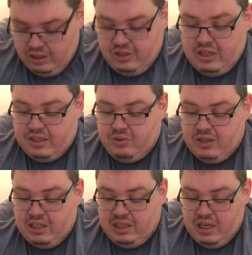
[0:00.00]
Just
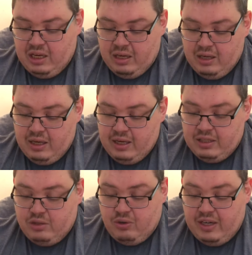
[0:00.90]
drink the tea and
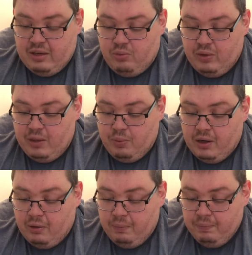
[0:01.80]
strain it really
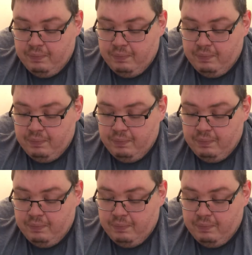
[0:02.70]
well.